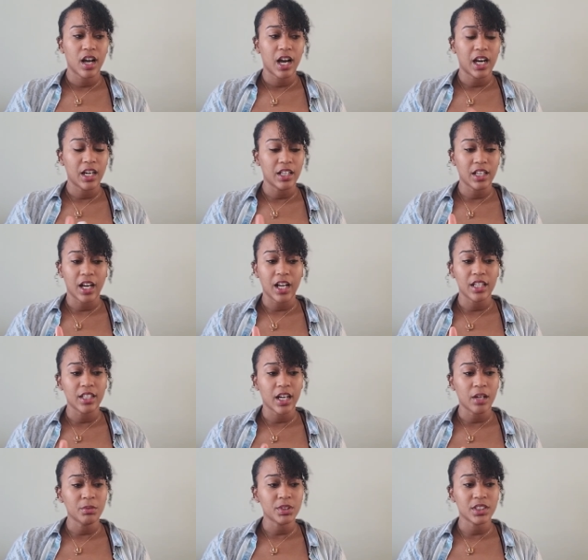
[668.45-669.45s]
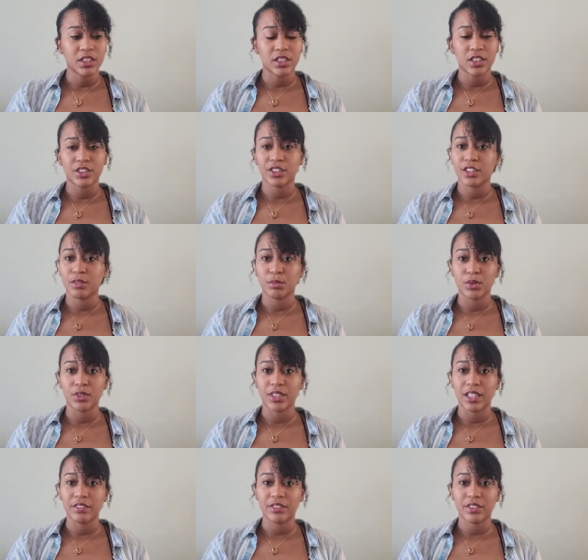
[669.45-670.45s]
I was in such a good mood
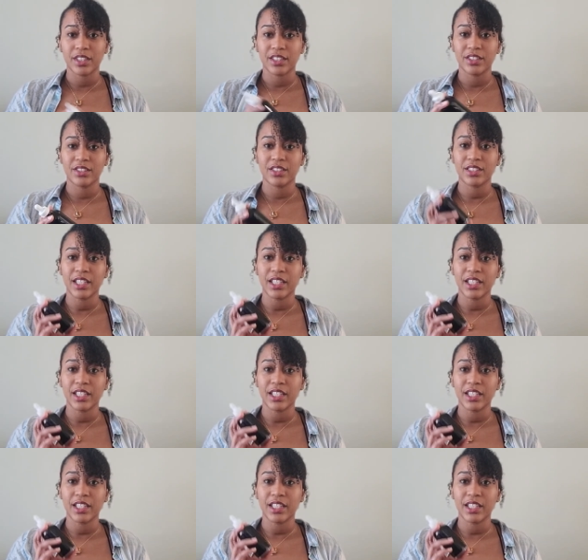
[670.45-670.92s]
after I used it.